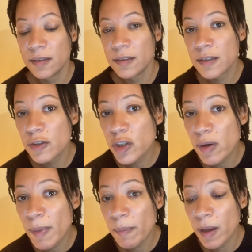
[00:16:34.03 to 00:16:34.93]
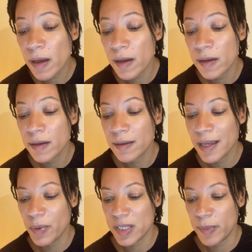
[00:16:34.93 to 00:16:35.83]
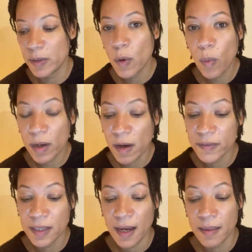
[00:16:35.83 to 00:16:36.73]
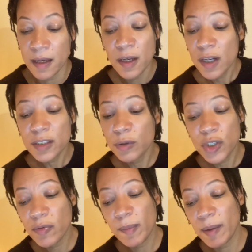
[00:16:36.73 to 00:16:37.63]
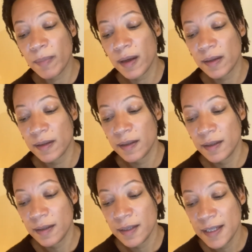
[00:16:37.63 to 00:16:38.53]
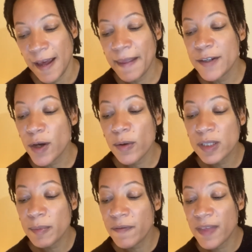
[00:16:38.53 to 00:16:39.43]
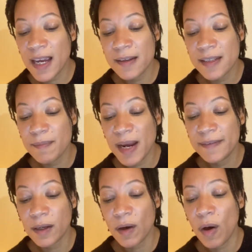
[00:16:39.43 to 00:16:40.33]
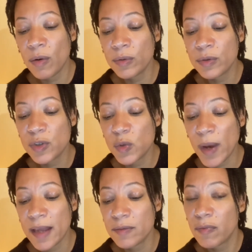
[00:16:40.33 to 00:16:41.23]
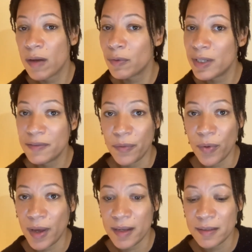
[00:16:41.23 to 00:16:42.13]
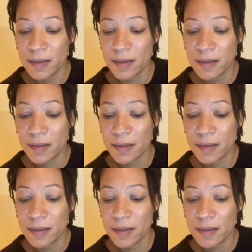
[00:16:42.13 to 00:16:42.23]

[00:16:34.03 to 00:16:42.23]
Don't you remember? They whispered, one after the other. Don't you remember? And they told him of things that made the cold sweat run on his forehead.